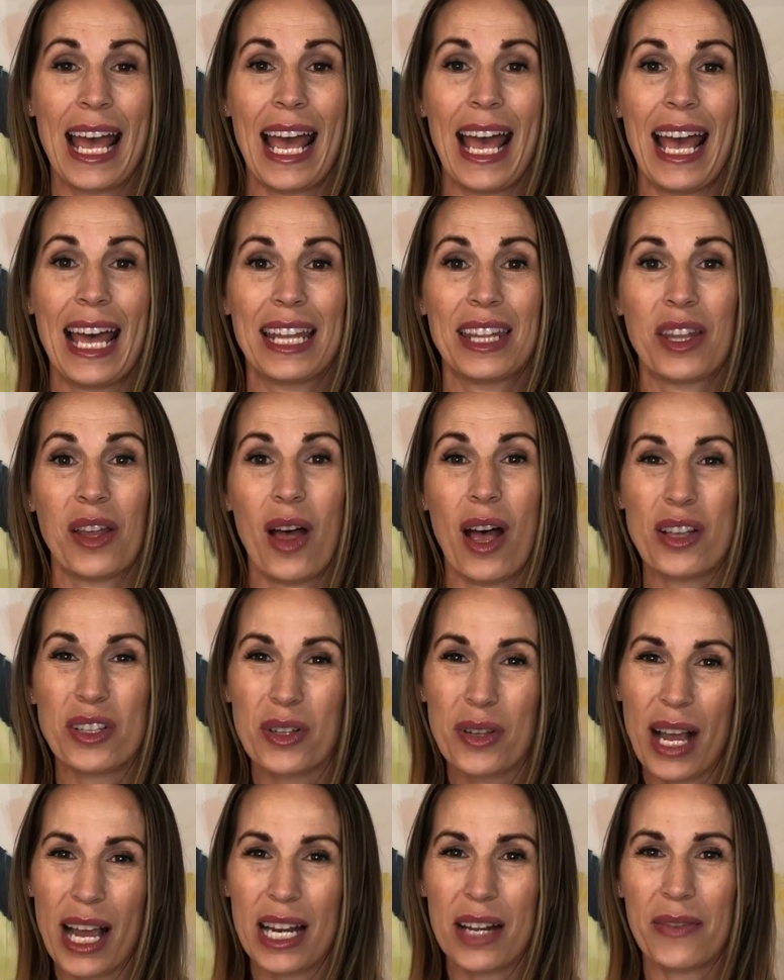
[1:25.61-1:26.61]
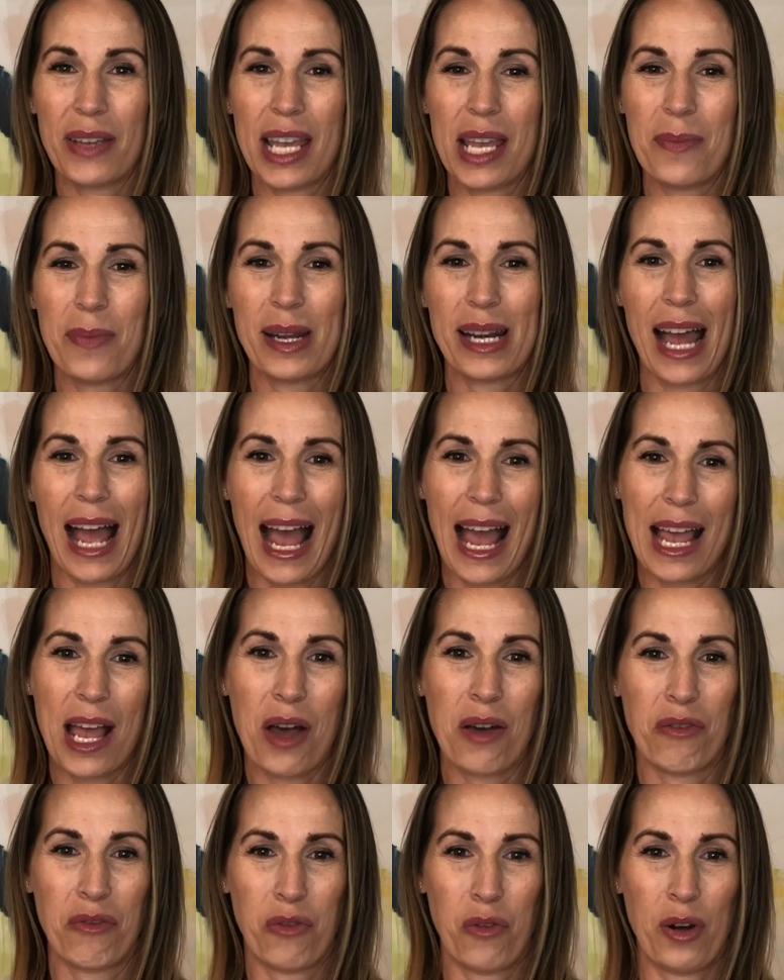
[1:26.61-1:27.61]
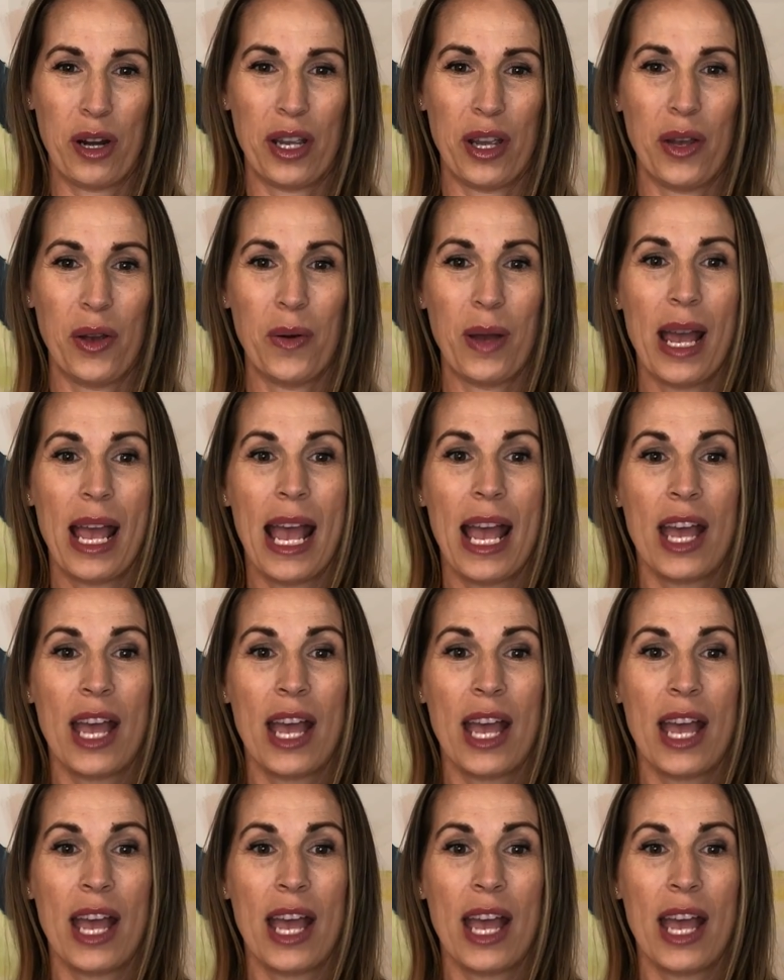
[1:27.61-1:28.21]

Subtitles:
And they'll also kind of keep an eye out for you.